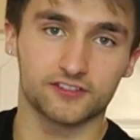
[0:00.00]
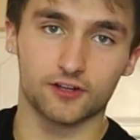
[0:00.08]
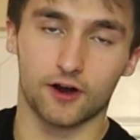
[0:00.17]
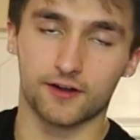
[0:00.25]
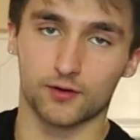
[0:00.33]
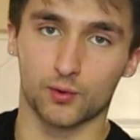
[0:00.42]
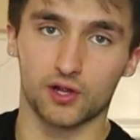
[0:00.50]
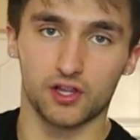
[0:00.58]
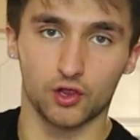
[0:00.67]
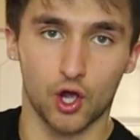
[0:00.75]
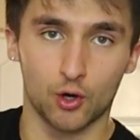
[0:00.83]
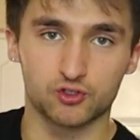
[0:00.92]
to start on a really
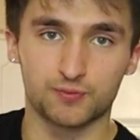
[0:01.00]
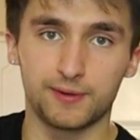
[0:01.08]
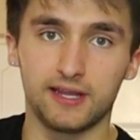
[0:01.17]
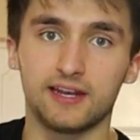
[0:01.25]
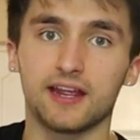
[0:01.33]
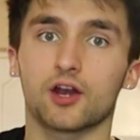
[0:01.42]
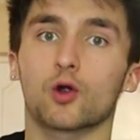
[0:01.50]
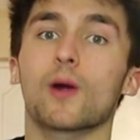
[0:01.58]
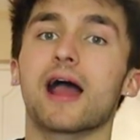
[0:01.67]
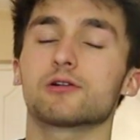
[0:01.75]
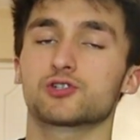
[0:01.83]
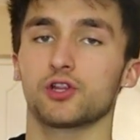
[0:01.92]
low speed and
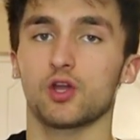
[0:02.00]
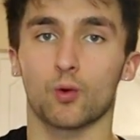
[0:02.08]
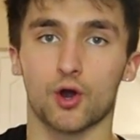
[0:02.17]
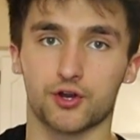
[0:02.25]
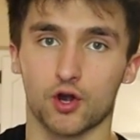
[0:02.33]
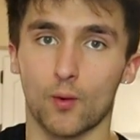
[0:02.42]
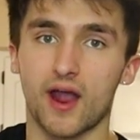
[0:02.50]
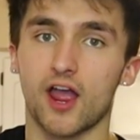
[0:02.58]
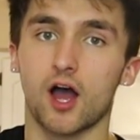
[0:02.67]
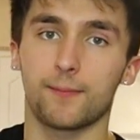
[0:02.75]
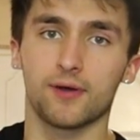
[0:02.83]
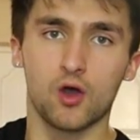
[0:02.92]
gradually work your way
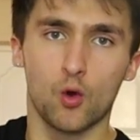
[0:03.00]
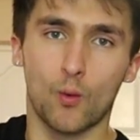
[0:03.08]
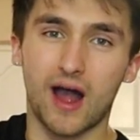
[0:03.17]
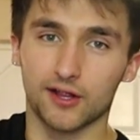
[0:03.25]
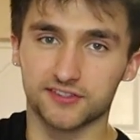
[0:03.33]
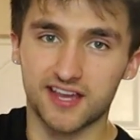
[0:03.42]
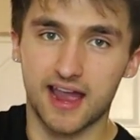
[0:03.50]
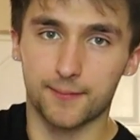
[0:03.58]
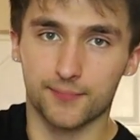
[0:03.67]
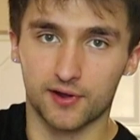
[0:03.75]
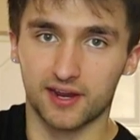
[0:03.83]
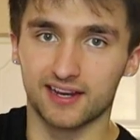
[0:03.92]
up while
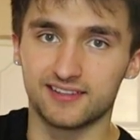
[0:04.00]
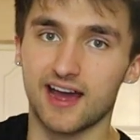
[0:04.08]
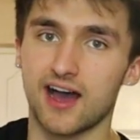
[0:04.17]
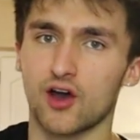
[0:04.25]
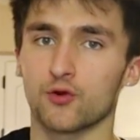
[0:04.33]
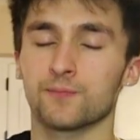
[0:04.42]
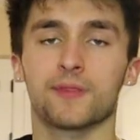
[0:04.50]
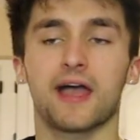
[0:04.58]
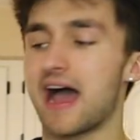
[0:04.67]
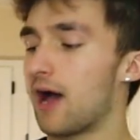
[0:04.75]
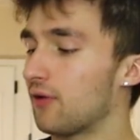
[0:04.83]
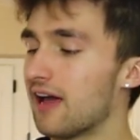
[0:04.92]
tampering it down.
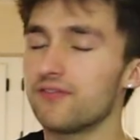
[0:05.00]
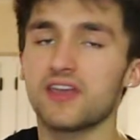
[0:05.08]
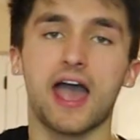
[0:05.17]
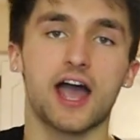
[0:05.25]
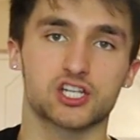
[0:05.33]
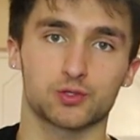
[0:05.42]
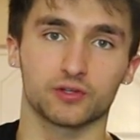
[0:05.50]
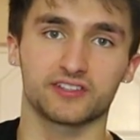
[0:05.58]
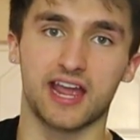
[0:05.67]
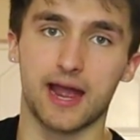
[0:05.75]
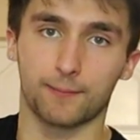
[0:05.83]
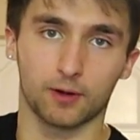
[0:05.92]
I don't have the actual
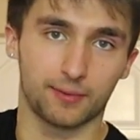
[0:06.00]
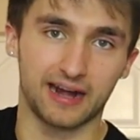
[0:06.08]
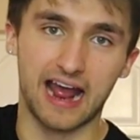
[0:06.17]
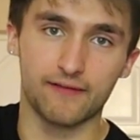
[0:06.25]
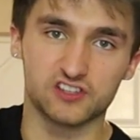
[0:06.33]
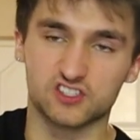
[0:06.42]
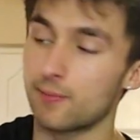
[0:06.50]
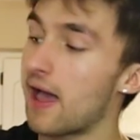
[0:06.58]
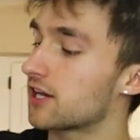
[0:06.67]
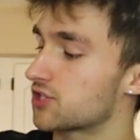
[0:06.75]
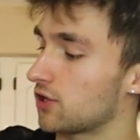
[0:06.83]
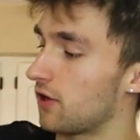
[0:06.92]
tamper, but I have this
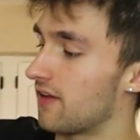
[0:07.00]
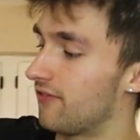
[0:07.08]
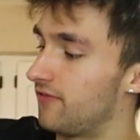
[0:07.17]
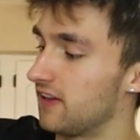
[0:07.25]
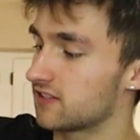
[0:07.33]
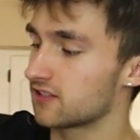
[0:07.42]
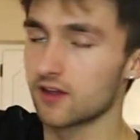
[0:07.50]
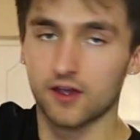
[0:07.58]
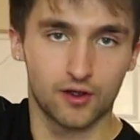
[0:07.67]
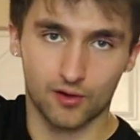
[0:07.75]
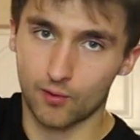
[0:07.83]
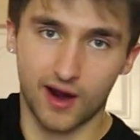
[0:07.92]
spatula that fits
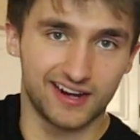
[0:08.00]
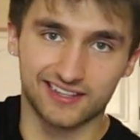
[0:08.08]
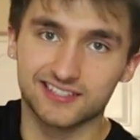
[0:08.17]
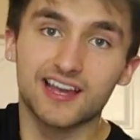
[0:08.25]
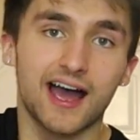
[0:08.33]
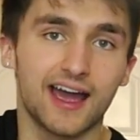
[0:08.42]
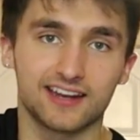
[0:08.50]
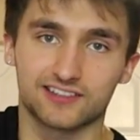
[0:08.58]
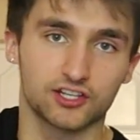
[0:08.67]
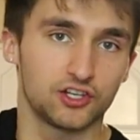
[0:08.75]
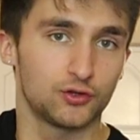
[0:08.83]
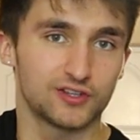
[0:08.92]
right inside. It's
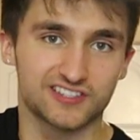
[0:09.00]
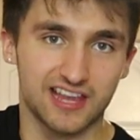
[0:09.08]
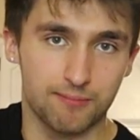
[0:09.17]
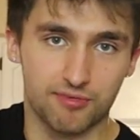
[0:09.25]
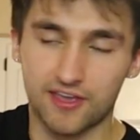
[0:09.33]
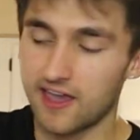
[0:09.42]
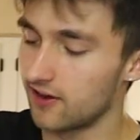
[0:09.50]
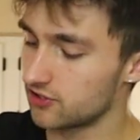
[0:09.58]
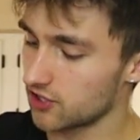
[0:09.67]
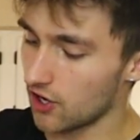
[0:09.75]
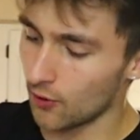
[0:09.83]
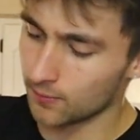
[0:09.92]
gonna do the same thing.
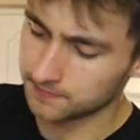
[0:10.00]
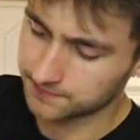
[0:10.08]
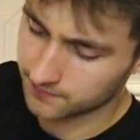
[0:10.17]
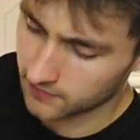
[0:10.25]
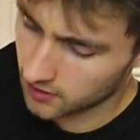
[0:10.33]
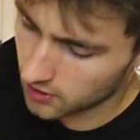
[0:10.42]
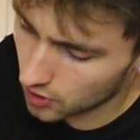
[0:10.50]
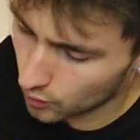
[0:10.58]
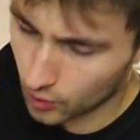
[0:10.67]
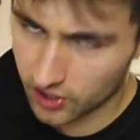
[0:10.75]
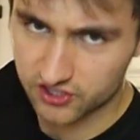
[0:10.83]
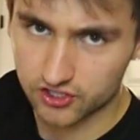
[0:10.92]
So
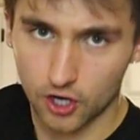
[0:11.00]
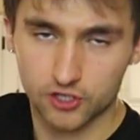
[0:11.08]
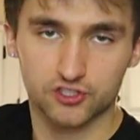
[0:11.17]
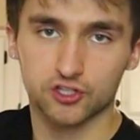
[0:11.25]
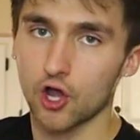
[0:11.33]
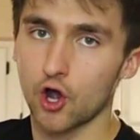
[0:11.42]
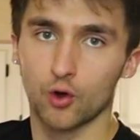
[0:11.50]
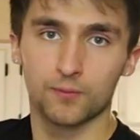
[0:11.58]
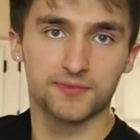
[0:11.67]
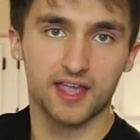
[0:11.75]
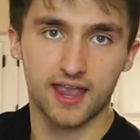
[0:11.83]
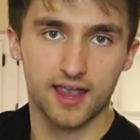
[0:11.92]
we're gonna start slow
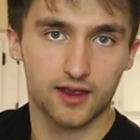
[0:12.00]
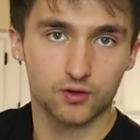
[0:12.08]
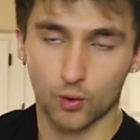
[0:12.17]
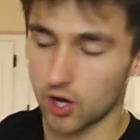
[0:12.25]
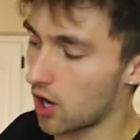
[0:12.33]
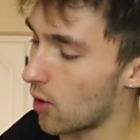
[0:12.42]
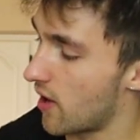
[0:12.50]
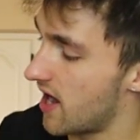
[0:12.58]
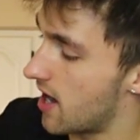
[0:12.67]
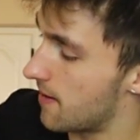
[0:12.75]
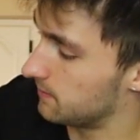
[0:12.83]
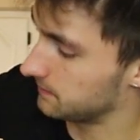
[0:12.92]
and work our way
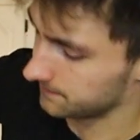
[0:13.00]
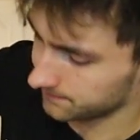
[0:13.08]
up.